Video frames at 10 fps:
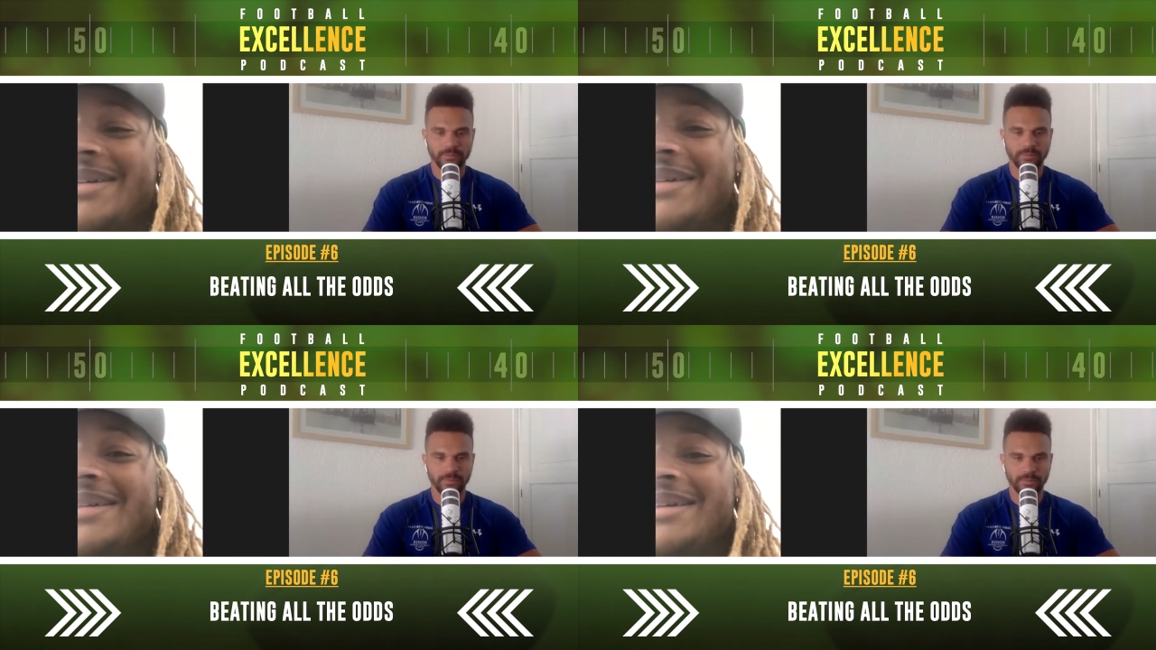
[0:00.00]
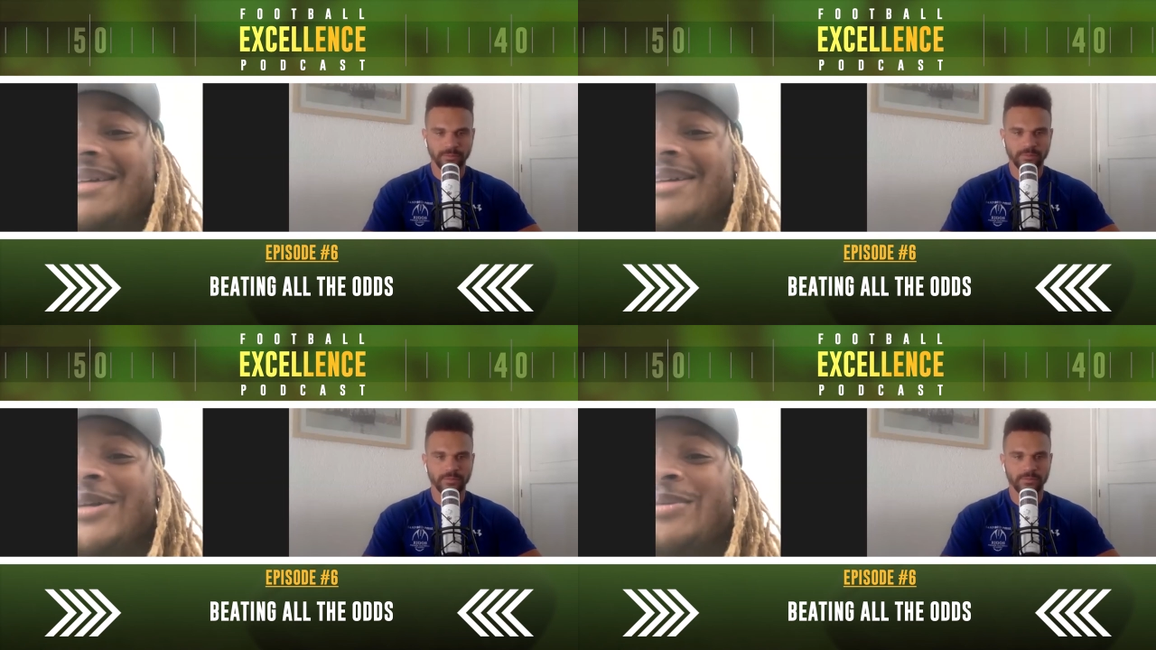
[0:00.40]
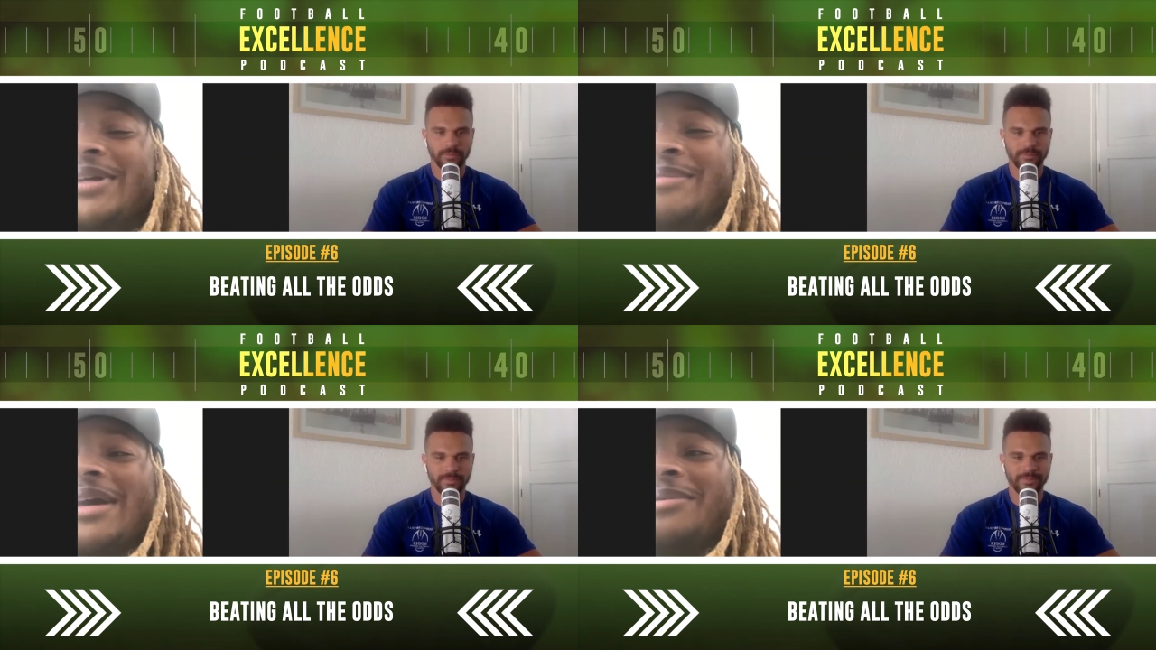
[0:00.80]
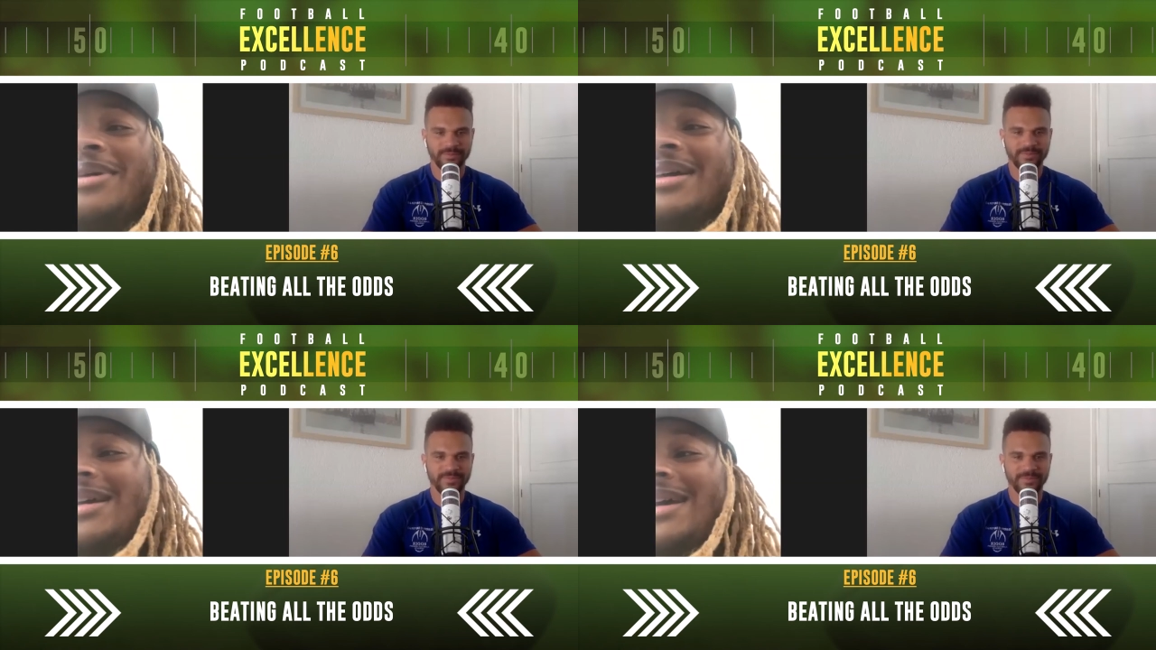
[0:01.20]
Speaker 1: You know what I mean? Maybe
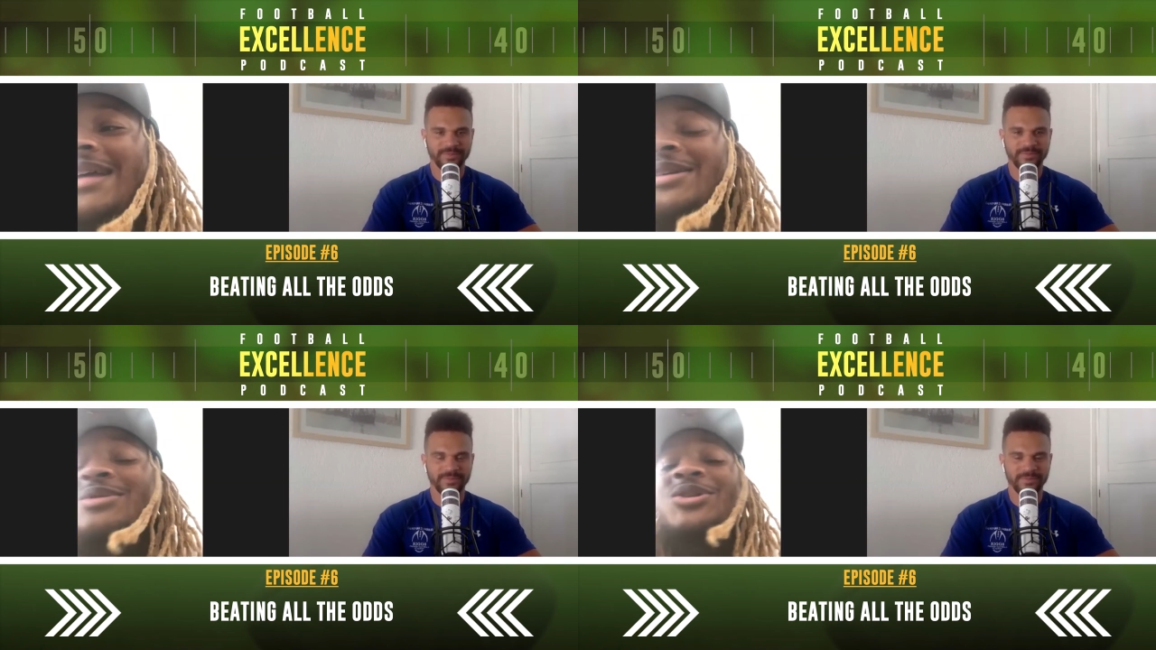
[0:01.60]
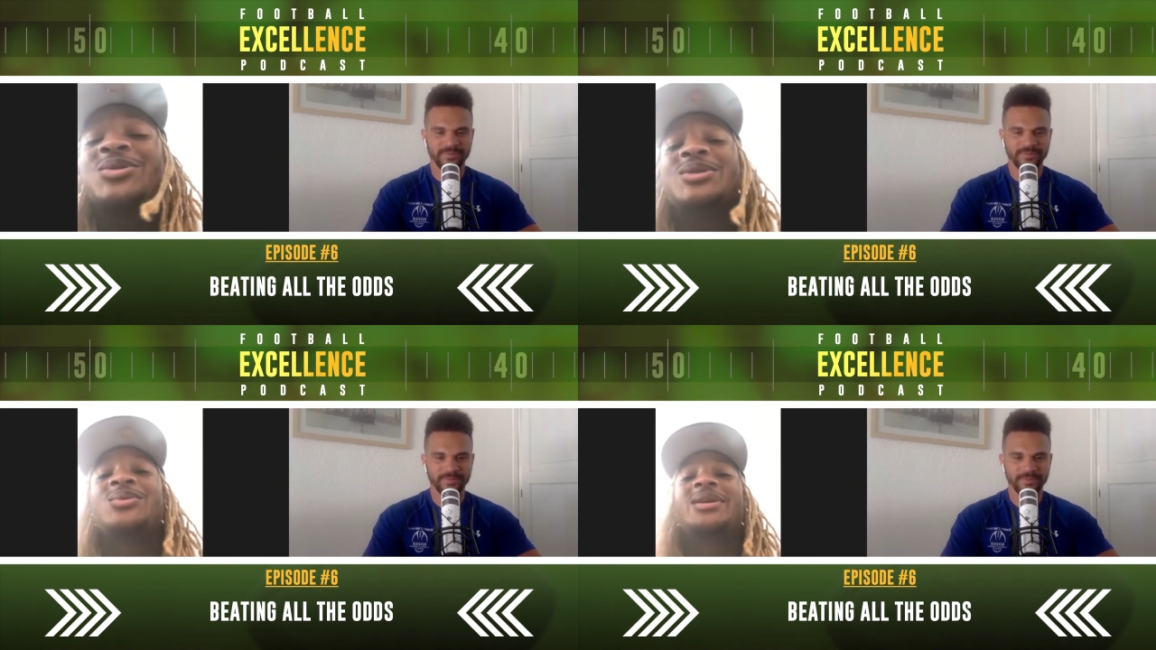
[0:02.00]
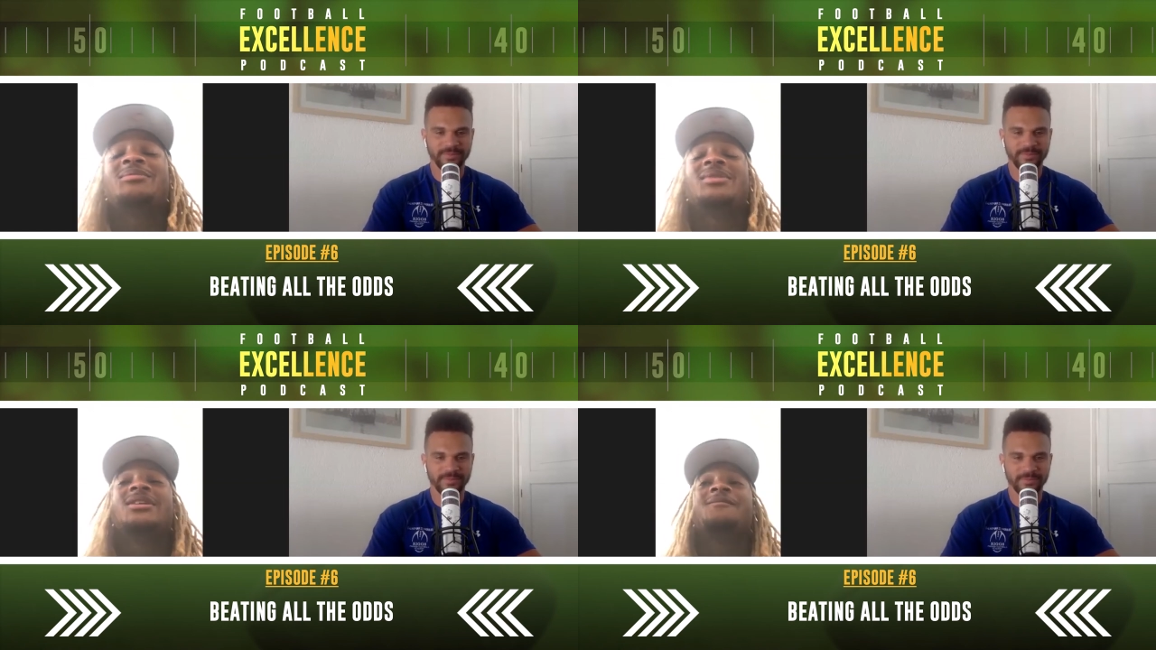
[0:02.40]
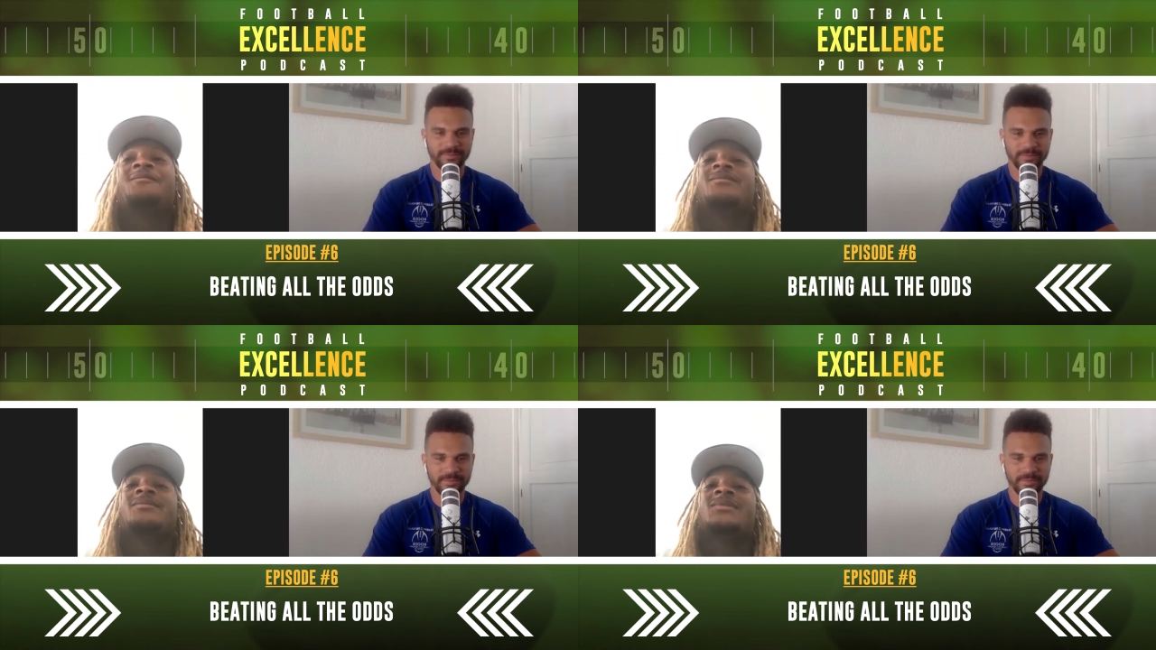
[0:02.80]
it, it had something to do with the winning, but
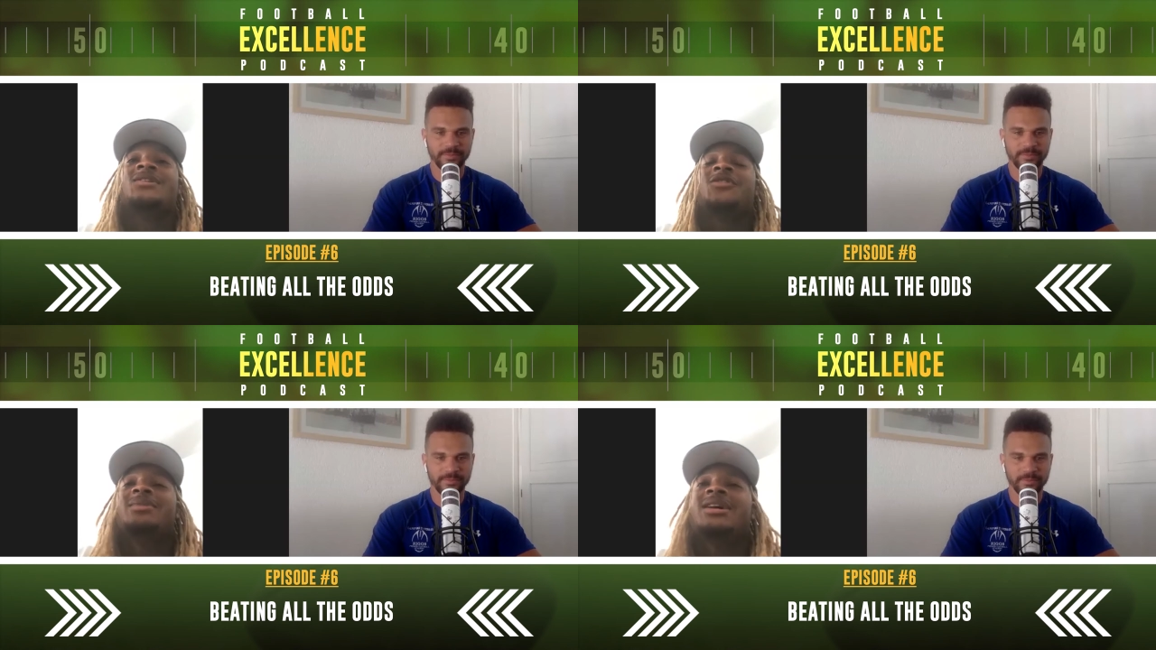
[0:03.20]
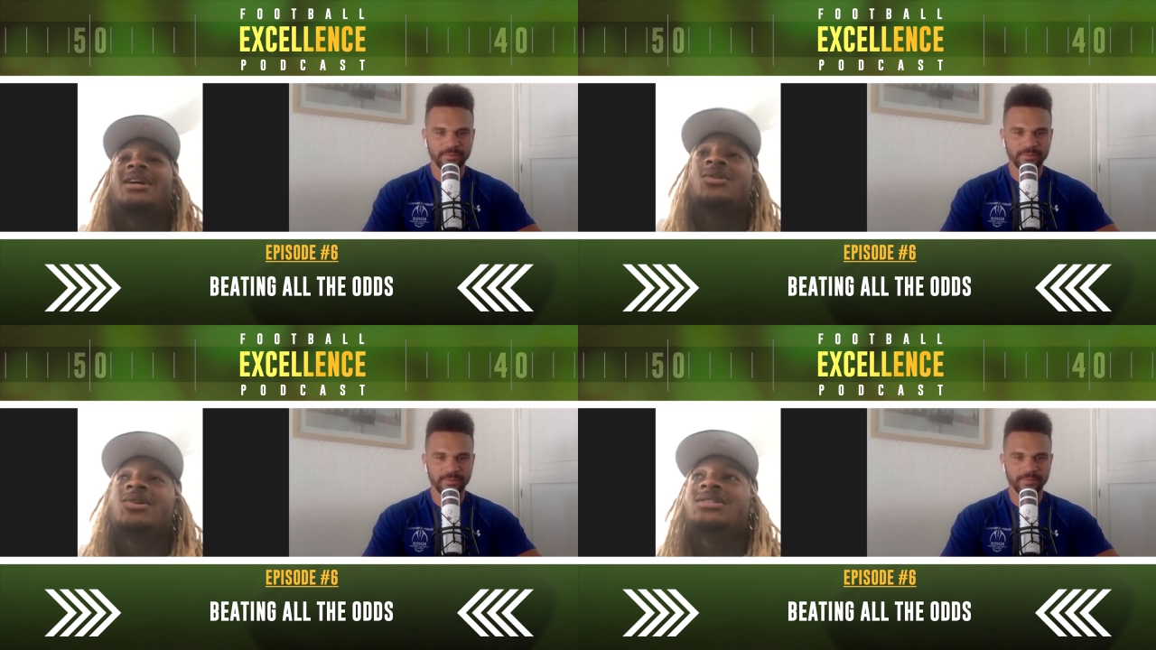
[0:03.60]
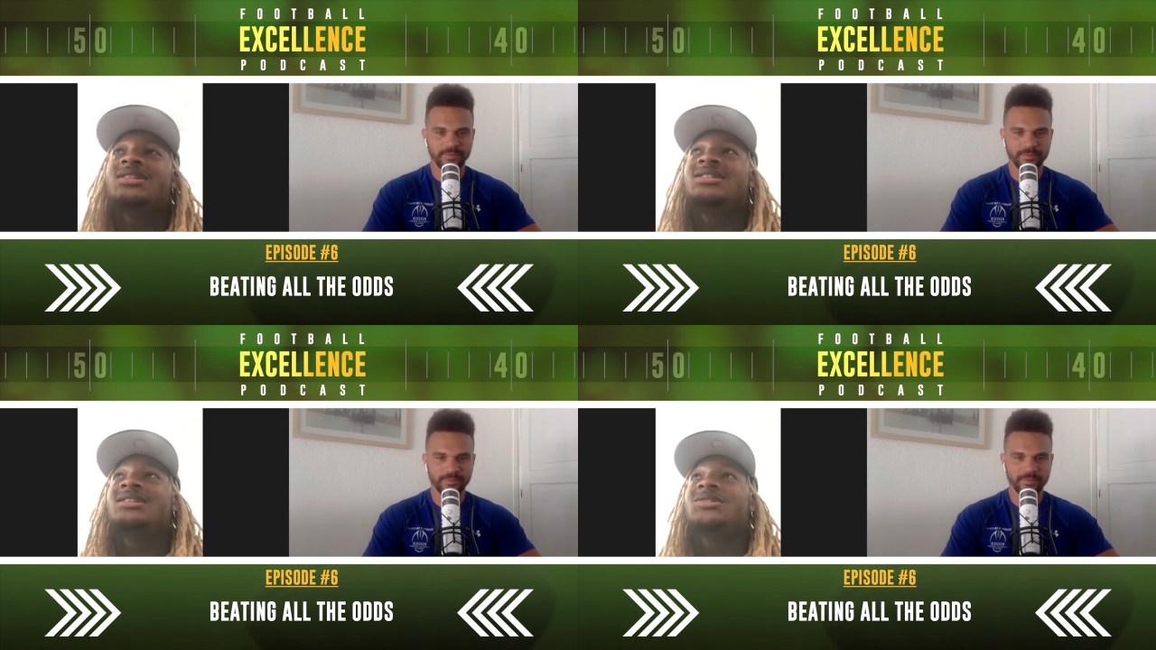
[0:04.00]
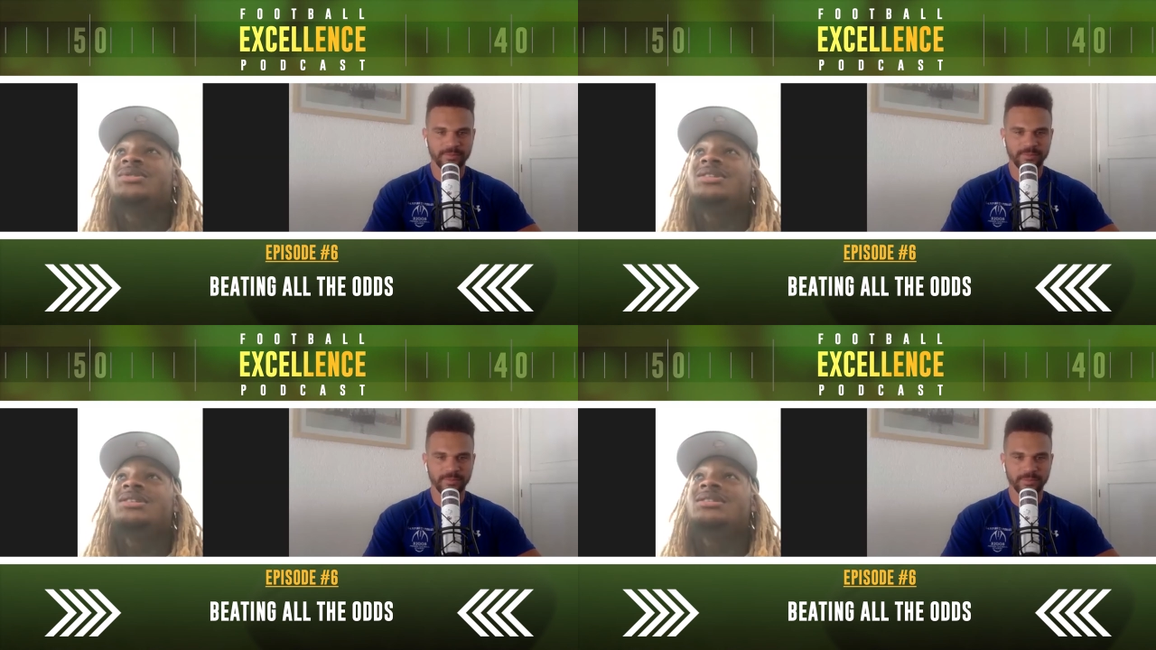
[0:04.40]
from the beginning, you can just sense it
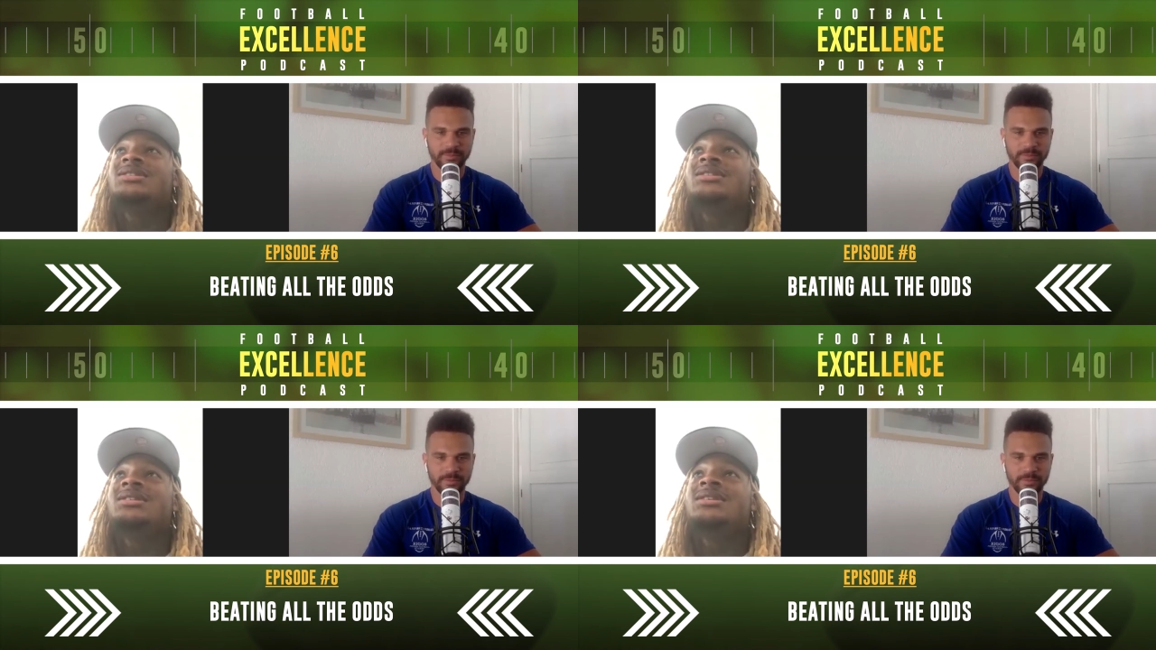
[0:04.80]
was just